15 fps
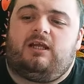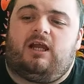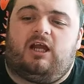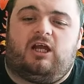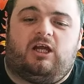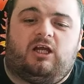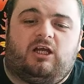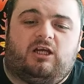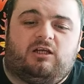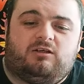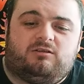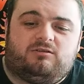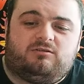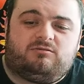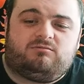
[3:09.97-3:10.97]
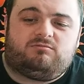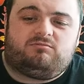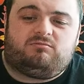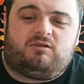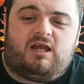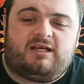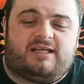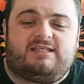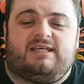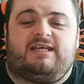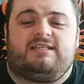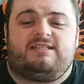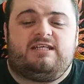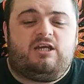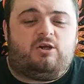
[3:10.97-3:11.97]
against
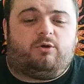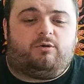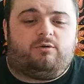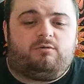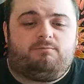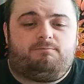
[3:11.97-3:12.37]
ATO.